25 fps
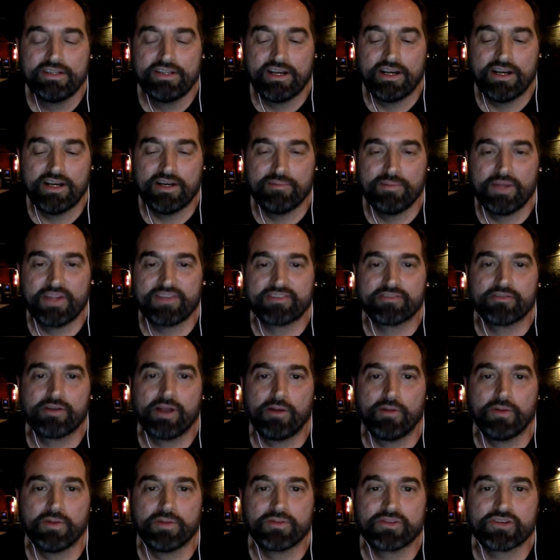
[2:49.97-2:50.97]
uh, mess
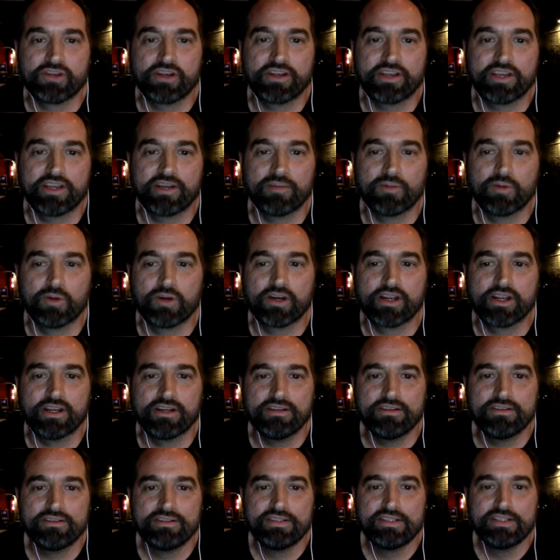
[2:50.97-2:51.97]
around with them, try to get them working.
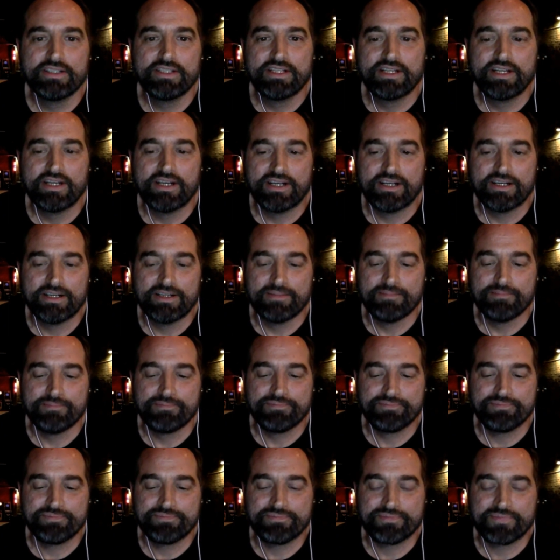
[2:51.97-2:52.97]
Um,
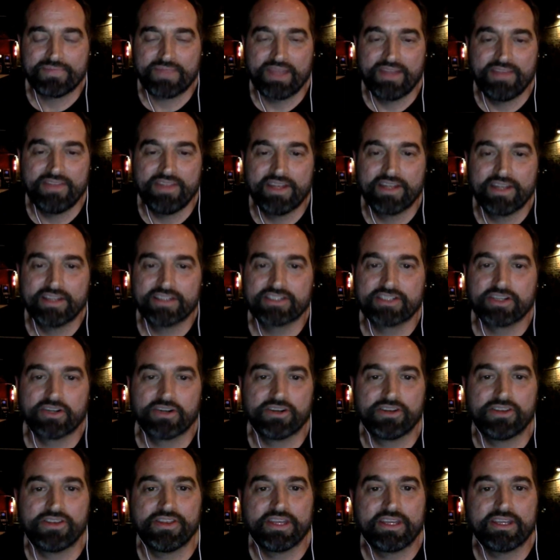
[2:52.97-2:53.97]
and then I
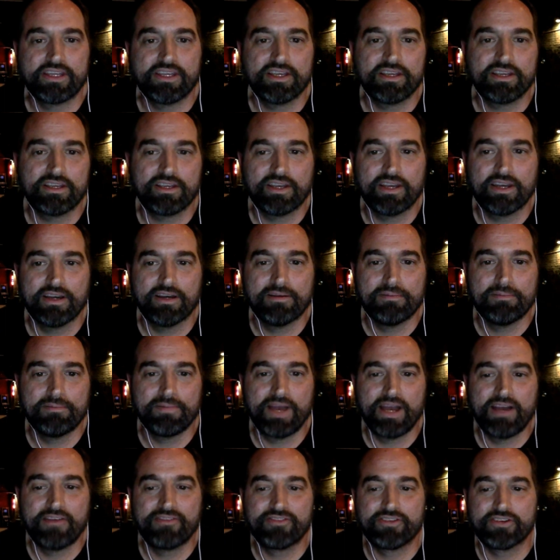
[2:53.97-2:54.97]
started thinking um,
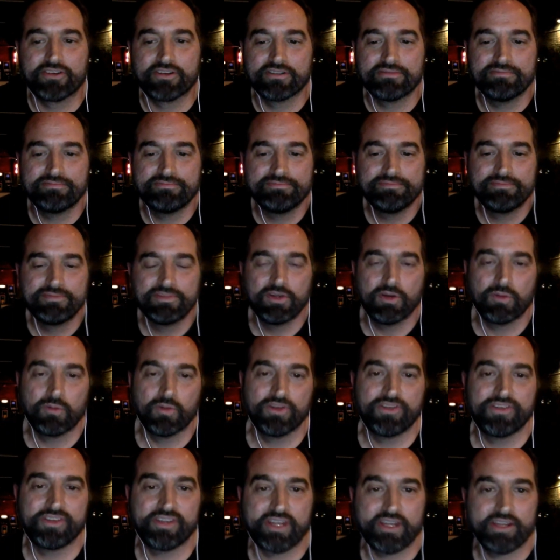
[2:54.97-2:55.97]
after, you know,
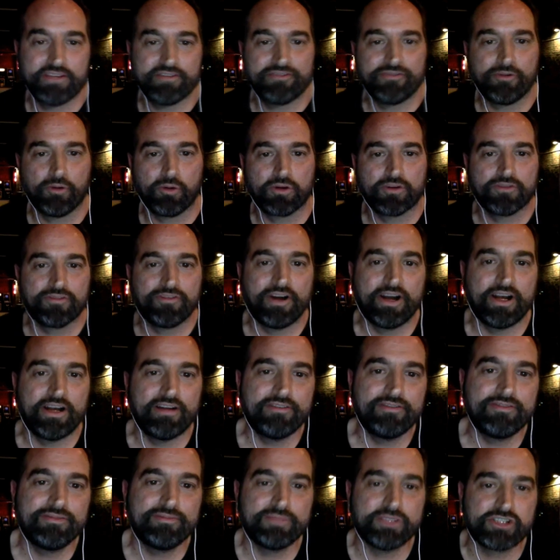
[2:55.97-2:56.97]
once you hit four or
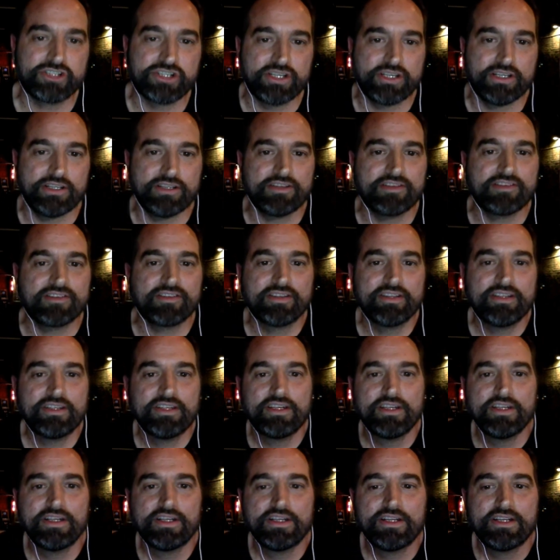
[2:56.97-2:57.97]
five machines,
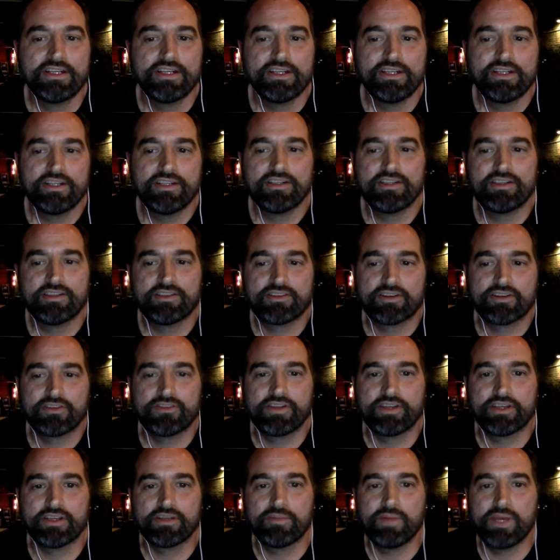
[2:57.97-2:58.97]
start
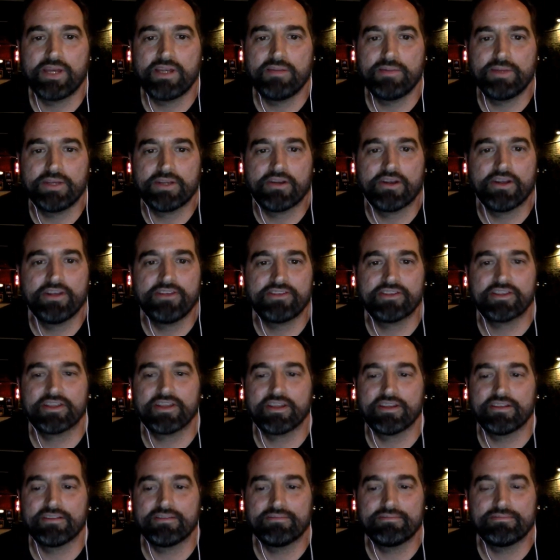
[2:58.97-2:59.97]
thinking, man, it'd be great to
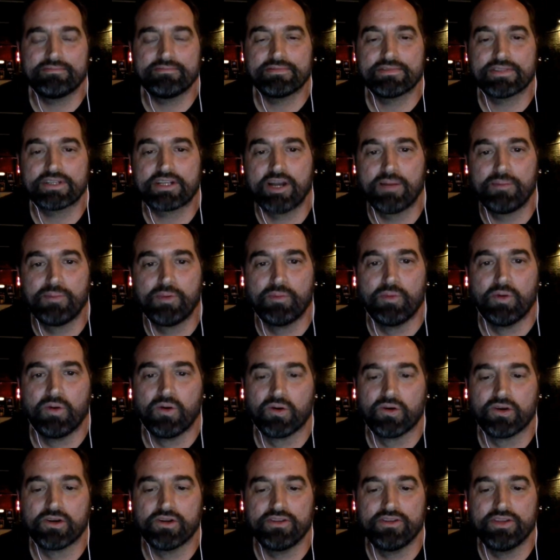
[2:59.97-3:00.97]
get couple
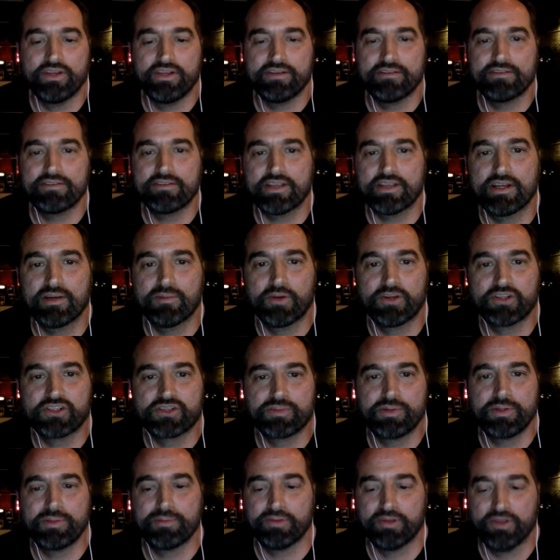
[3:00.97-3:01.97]
more and then a bunch
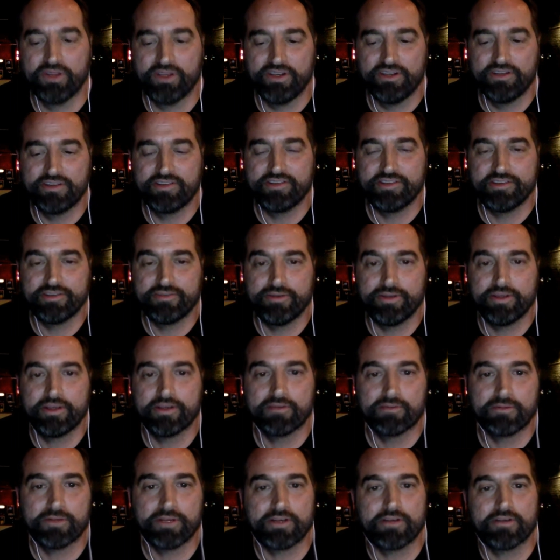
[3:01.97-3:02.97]
of people in and see if we
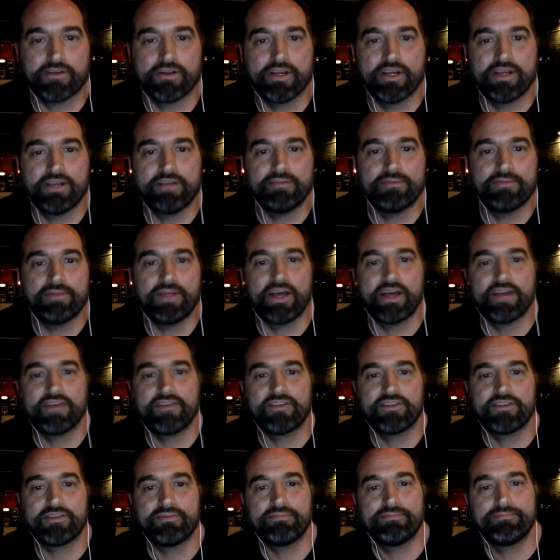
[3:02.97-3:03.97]
can recreate that
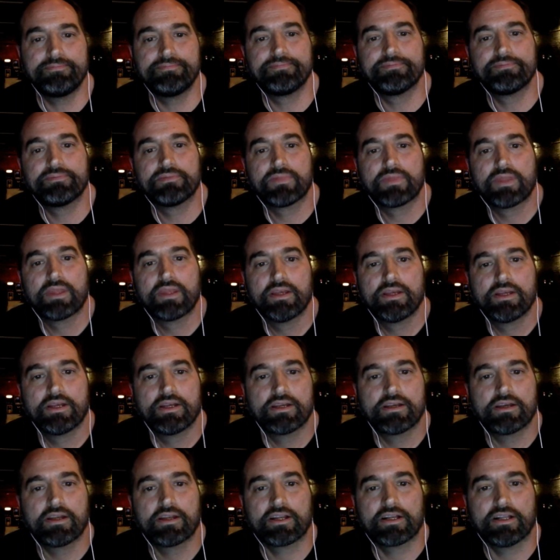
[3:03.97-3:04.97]

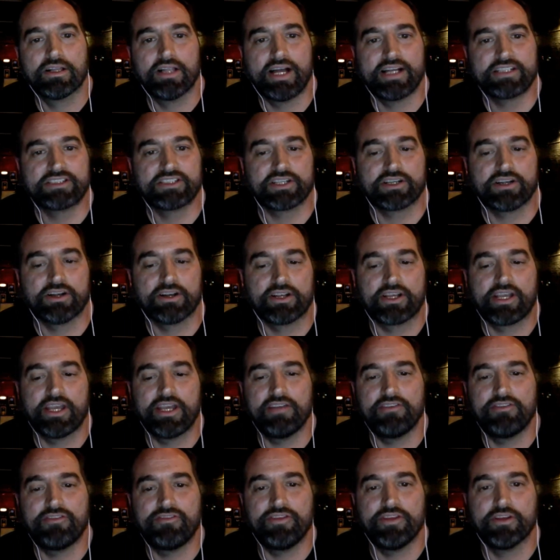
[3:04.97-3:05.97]
kind of classic
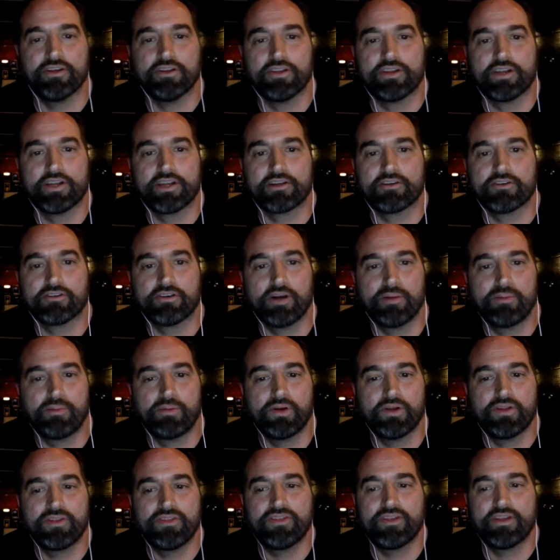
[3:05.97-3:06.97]
arcade feel that I grew up
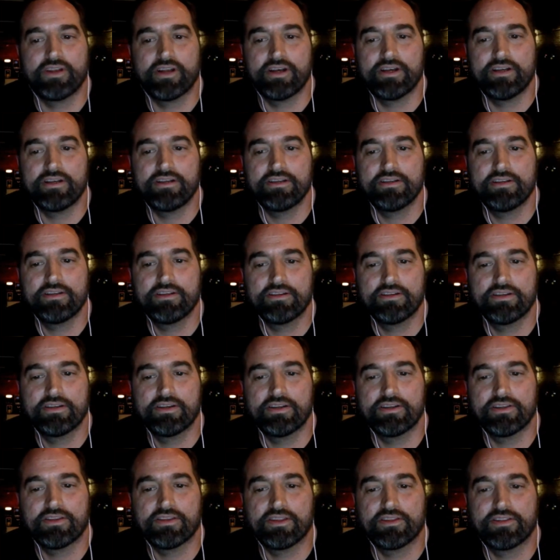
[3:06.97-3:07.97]
with, that I,
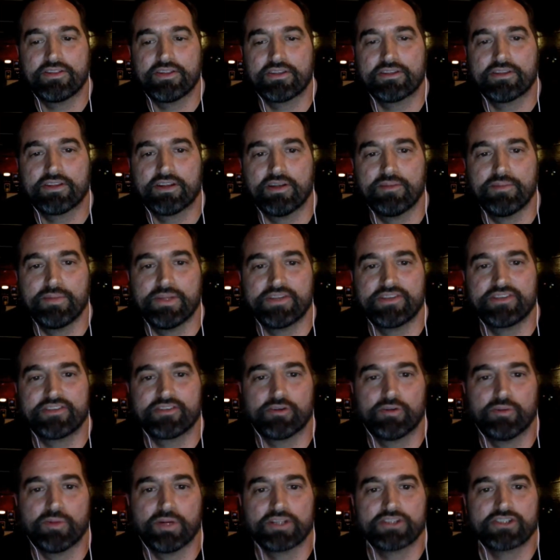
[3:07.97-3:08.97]
I think that I miss
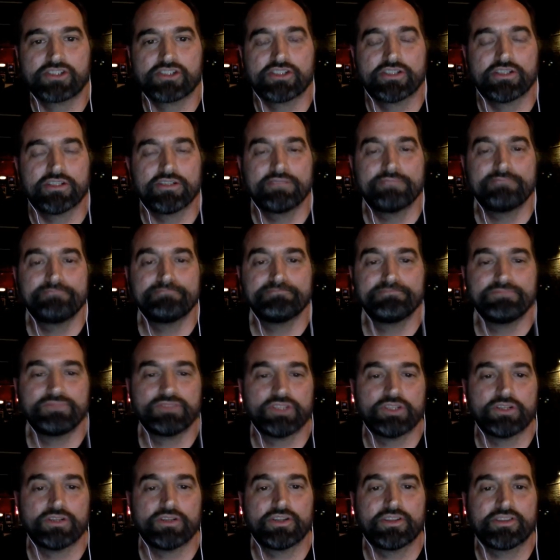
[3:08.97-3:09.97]
so much, you know.
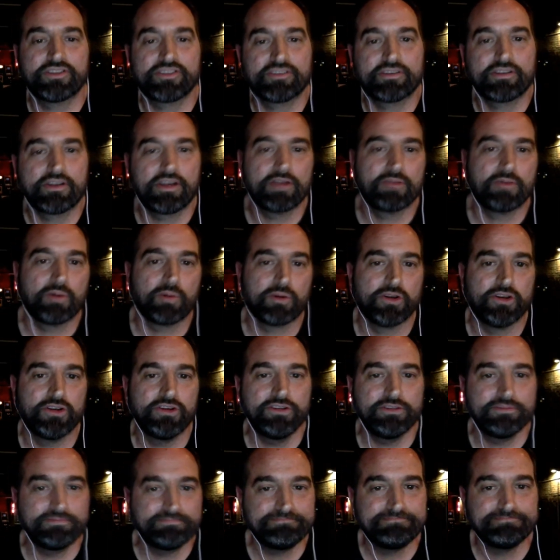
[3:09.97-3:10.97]
So that's kind of what we're
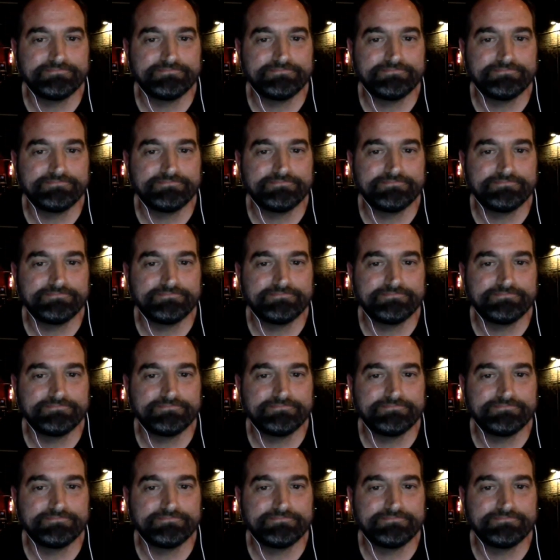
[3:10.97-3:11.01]
doing